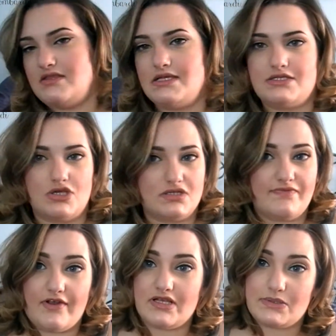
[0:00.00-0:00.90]
This looks
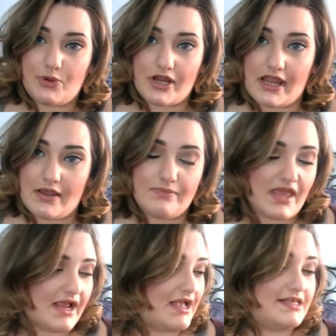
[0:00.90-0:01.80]
very springy.
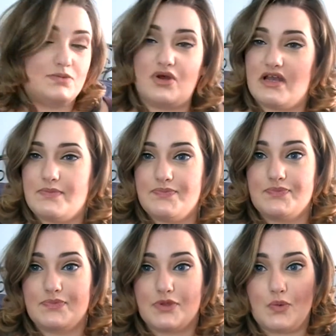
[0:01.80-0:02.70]
And guess what?
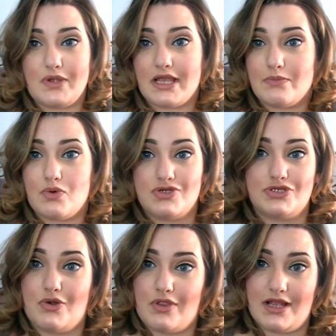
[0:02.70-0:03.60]
We had more
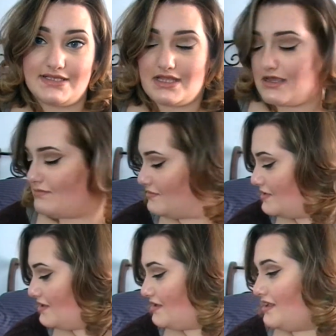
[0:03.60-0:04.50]
snow last night.
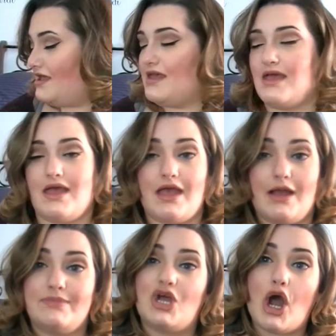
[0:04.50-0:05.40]

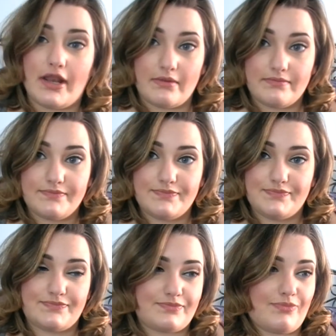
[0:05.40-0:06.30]
I'm done.
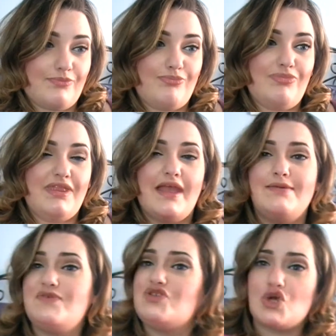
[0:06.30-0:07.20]

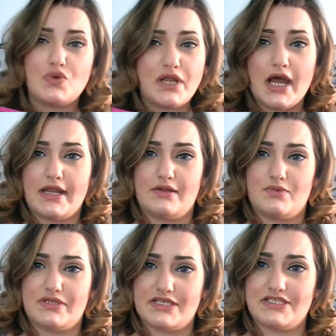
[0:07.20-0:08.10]
I'm so done
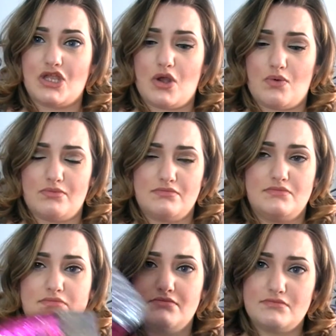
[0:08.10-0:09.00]
with the snow.
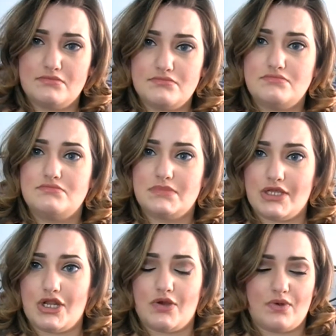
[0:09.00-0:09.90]

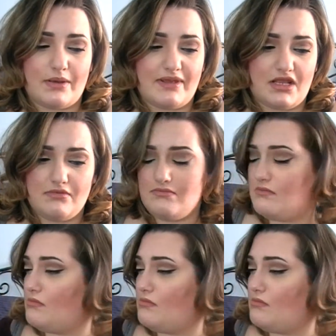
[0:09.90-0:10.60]
You know what I mean?